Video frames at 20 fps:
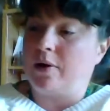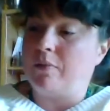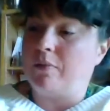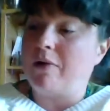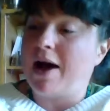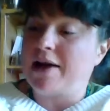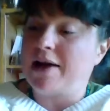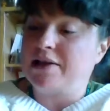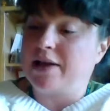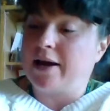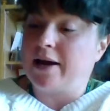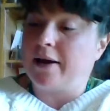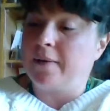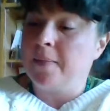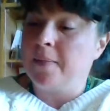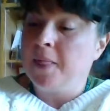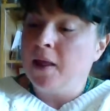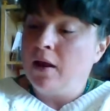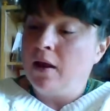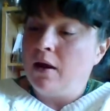are watching.
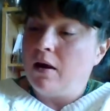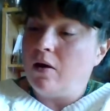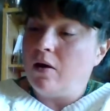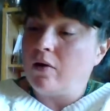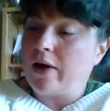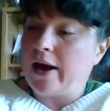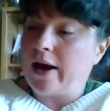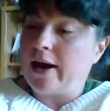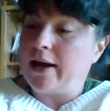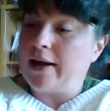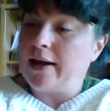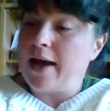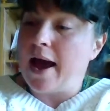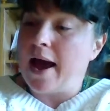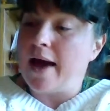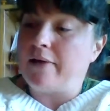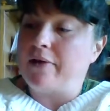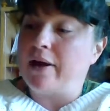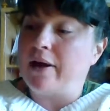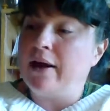Okay,
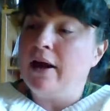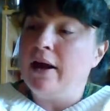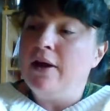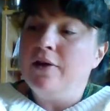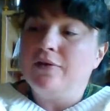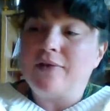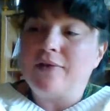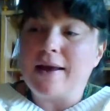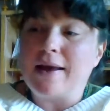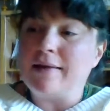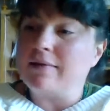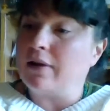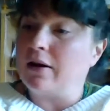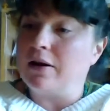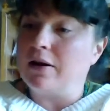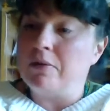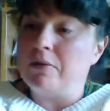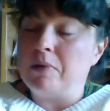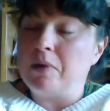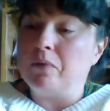yeah, like things are
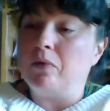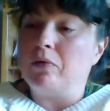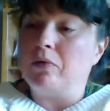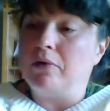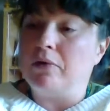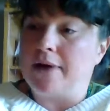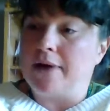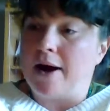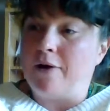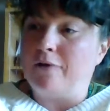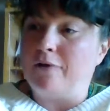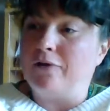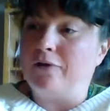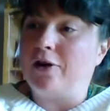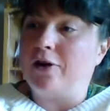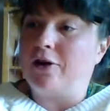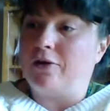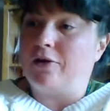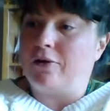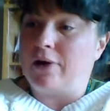going to be rooted down
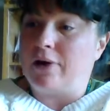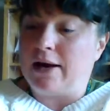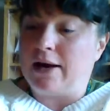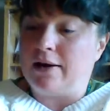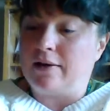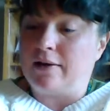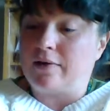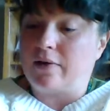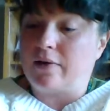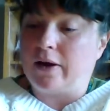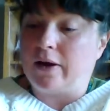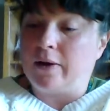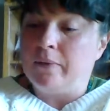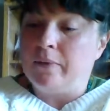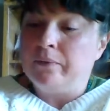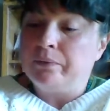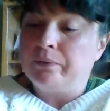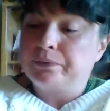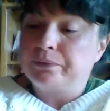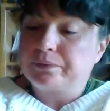for you. And it's like
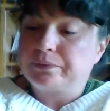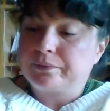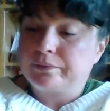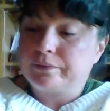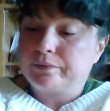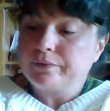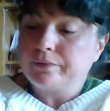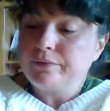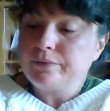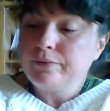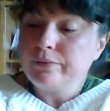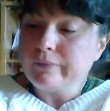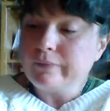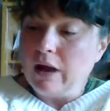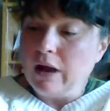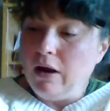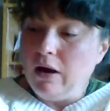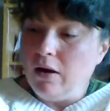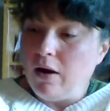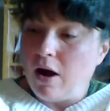
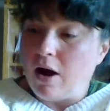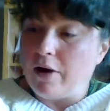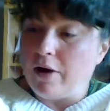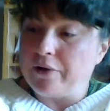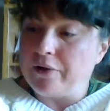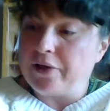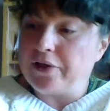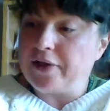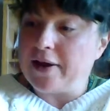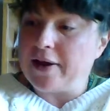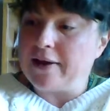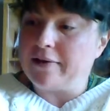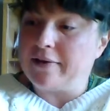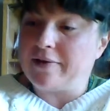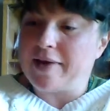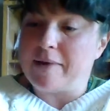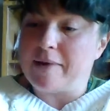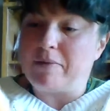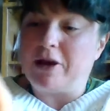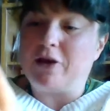all the things
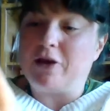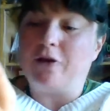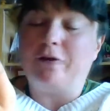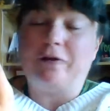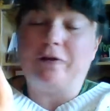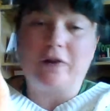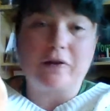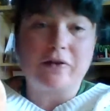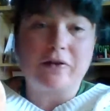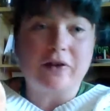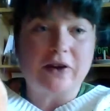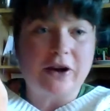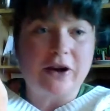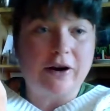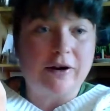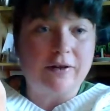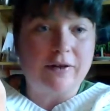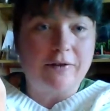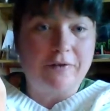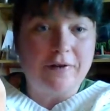that make you feel
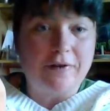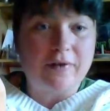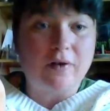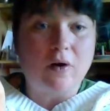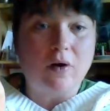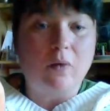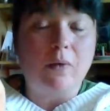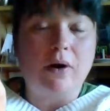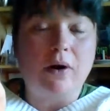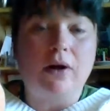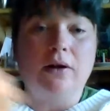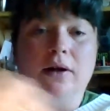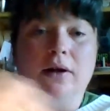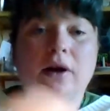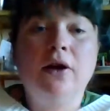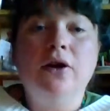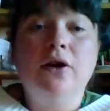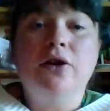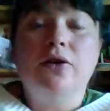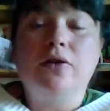secure in the physical world,
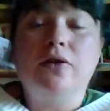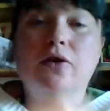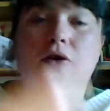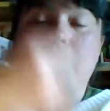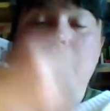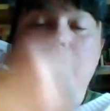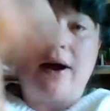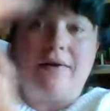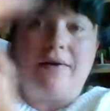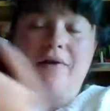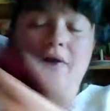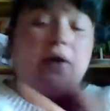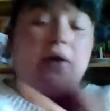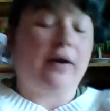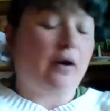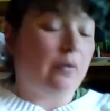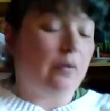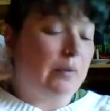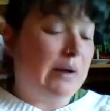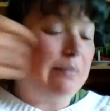you're having
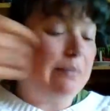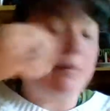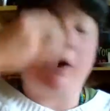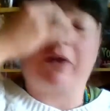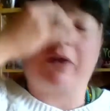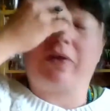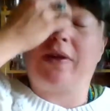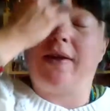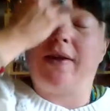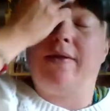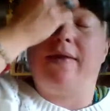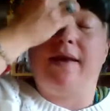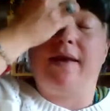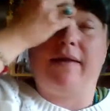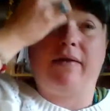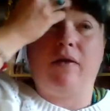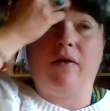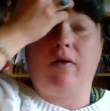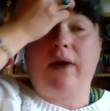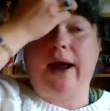like a rebirth in
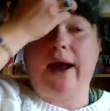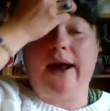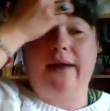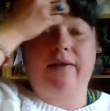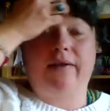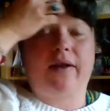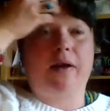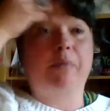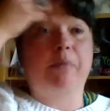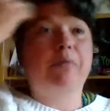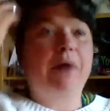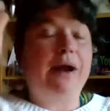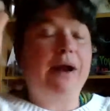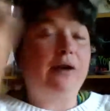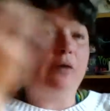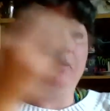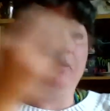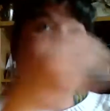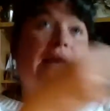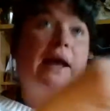this. Okay, it's like a
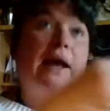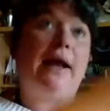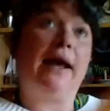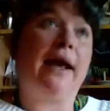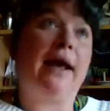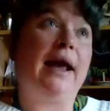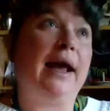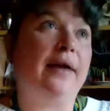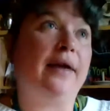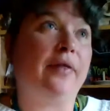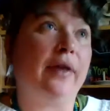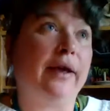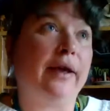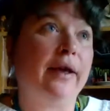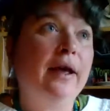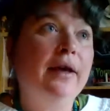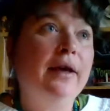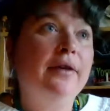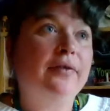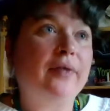brand new beginning, and like
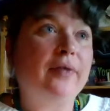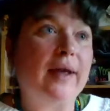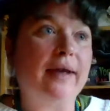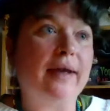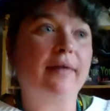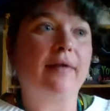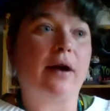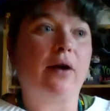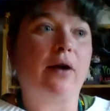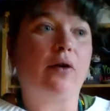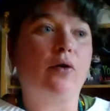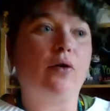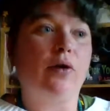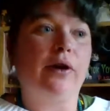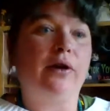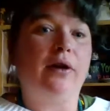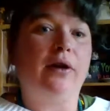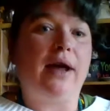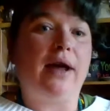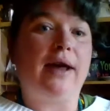things are
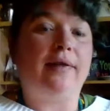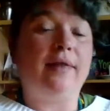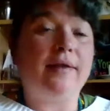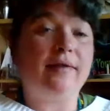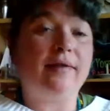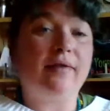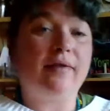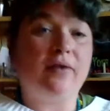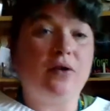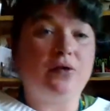going to, and this is